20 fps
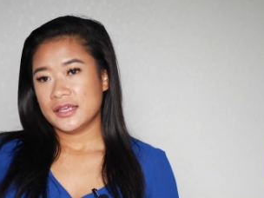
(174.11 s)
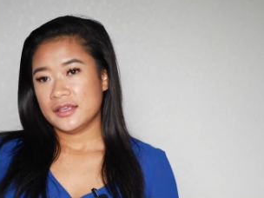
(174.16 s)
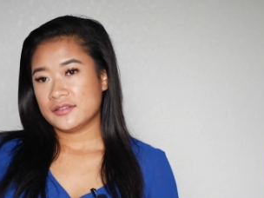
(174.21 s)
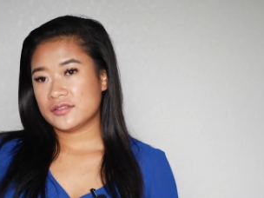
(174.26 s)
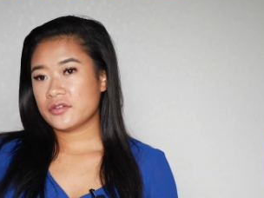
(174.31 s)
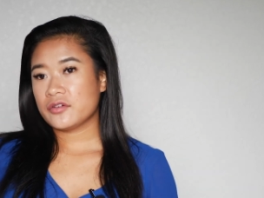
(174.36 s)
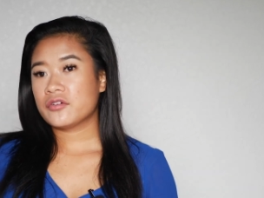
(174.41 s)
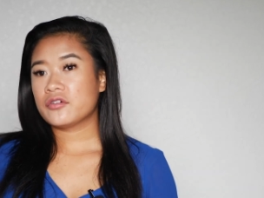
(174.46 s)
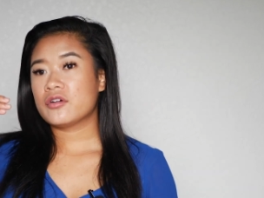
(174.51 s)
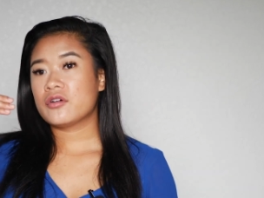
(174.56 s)

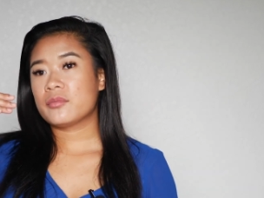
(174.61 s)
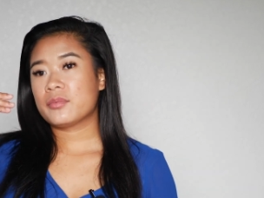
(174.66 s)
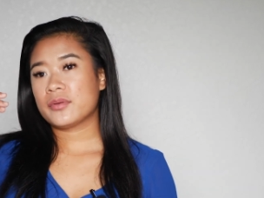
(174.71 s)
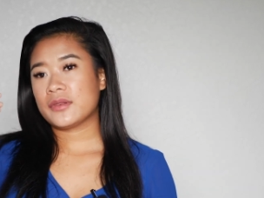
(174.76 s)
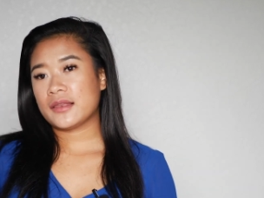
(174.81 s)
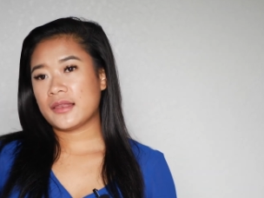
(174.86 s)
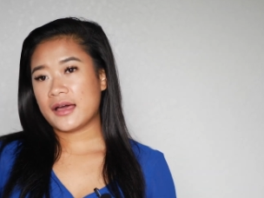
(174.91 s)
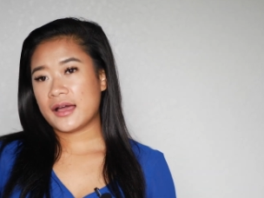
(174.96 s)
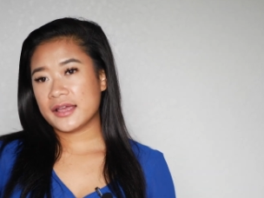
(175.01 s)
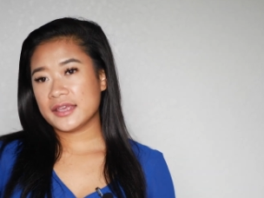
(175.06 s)
So it'll
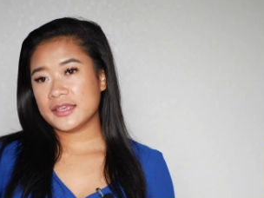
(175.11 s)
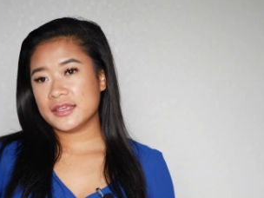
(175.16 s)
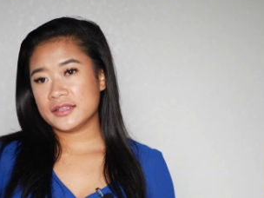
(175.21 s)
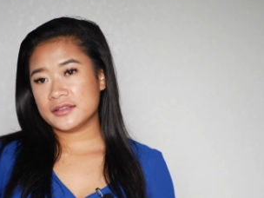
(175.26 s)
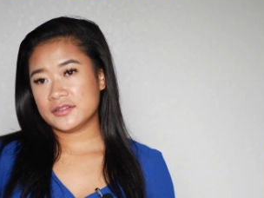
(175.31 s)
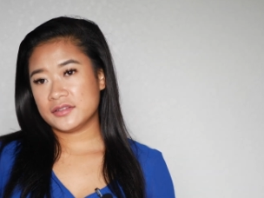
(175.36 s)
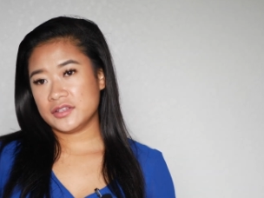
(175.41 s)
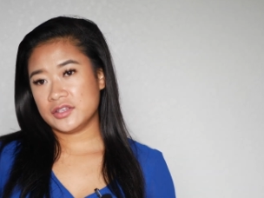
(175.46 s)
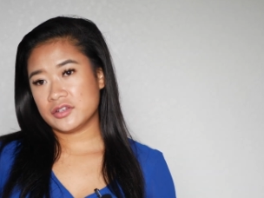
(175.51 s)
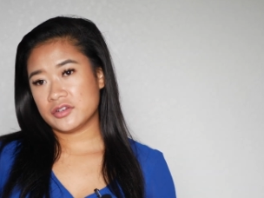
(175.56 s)
apply
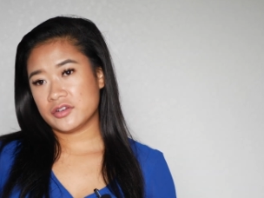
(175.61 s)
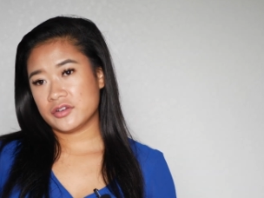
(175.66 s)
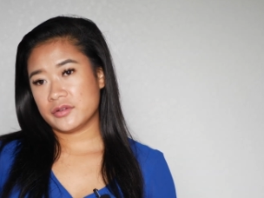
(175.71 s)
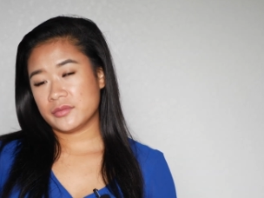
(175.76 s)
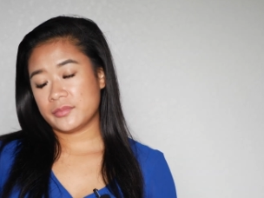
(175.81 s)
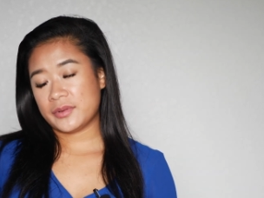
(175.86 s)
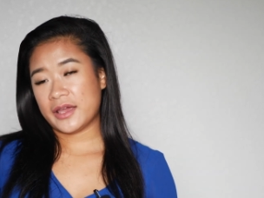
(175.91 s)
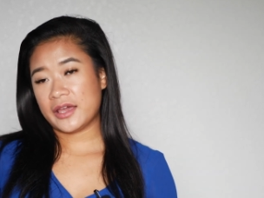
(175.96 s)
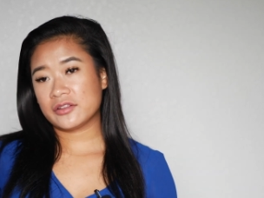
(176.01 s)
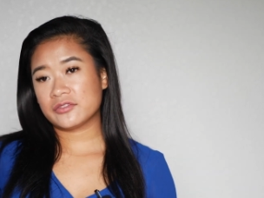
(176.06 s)
it to
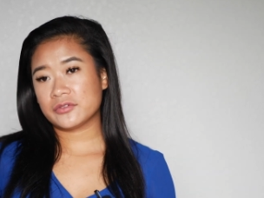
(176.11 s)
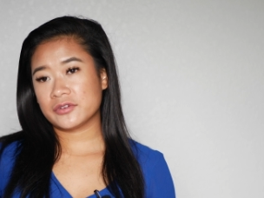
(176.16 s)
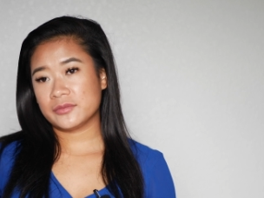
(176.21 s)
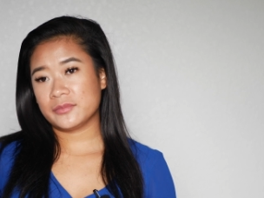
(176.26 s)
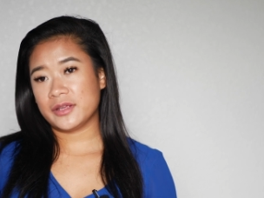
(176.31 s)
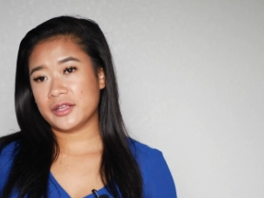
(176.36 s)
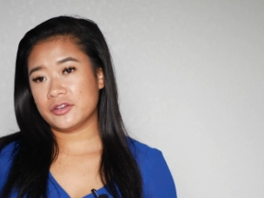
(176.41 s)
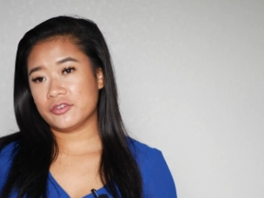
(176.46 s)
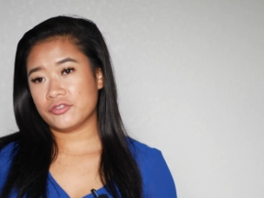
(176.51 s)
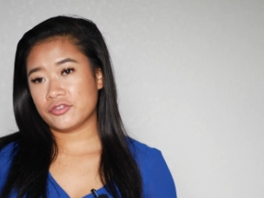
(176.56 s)
your password
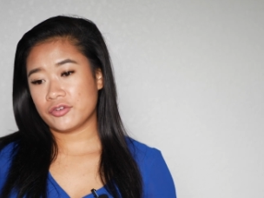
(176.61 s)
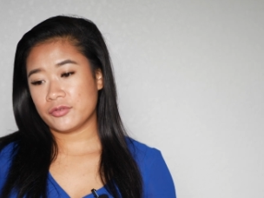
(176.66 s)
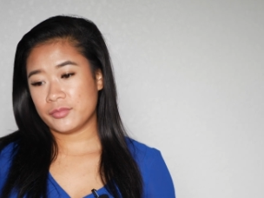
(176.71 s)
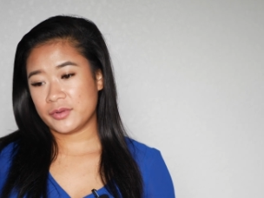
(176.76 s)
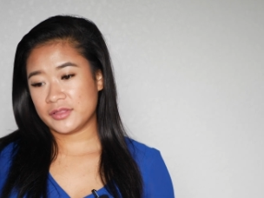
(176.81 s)
manager,